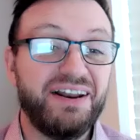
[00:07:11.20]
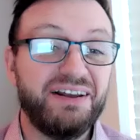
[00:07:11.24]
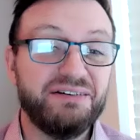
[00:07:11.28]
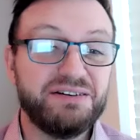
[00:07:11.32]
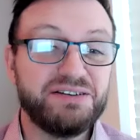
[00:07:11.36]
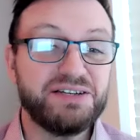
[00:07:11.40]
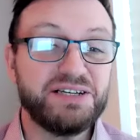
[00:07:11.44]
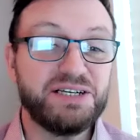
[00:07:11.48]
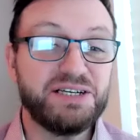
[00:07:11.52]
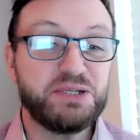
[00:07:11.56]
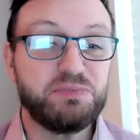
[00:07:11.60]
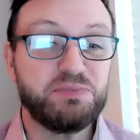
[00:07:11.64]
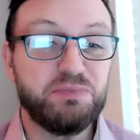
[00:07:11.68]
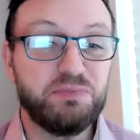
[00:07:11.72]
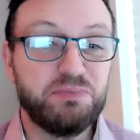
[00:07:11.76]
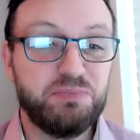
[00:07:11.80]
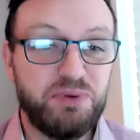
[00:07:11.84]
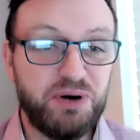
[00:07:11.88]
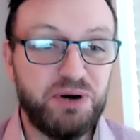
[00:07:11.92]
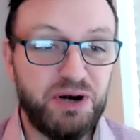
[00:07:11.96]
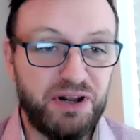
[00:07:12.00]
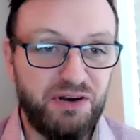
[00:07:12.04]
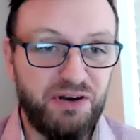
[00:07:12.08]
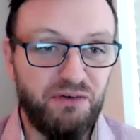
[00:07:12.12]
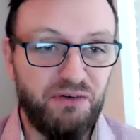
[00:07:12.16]
it sounds
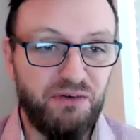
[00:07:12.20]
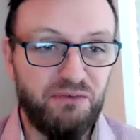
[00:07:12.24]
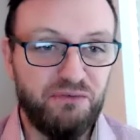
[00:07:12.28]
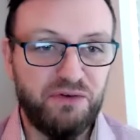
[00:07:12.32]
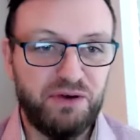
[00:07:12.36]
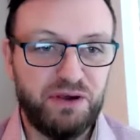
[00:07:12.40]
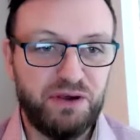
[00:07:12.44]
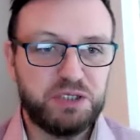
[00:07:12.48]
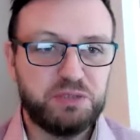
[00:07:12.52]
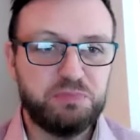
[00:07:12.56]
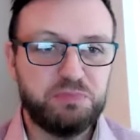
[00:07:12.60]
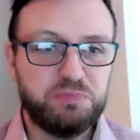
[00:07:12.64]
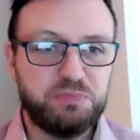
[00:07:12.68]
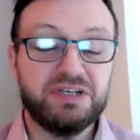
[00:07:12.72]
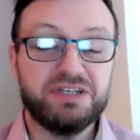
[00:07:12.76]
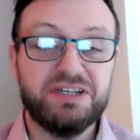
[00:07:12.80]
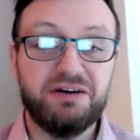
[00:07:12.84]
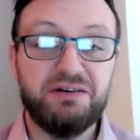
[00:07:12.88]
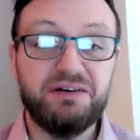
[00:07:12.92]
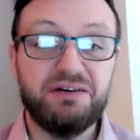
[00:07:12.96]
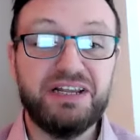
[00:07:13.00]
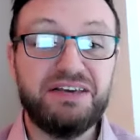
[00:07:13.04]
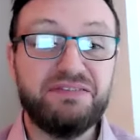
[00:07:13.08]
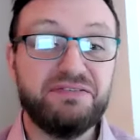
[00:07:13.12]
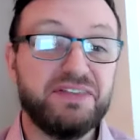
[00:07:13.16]
pretty obvious, but
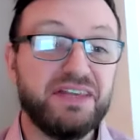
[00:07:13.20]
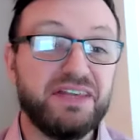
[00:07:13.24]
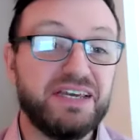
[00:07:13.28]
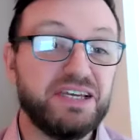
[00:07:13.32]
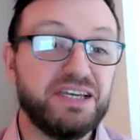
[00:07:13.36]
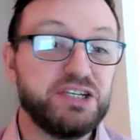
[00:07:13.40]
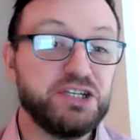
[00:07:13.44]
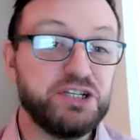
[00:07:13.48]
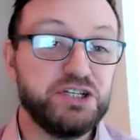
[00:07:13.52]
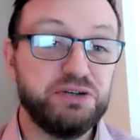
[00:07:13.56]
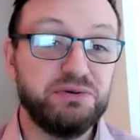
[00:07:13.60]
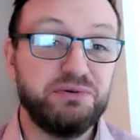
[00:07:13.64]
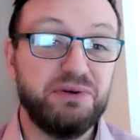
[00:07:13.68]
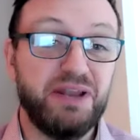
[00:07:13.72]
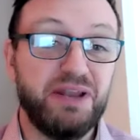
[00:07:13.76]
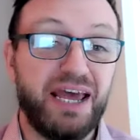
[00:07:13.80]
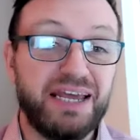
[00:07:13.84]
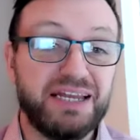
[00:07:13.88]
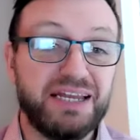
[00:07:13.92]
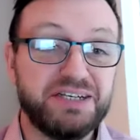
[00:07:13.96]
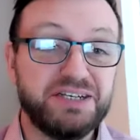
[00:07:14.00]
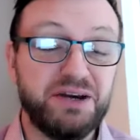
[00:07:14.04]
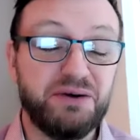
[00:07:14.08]
don't leave things too late.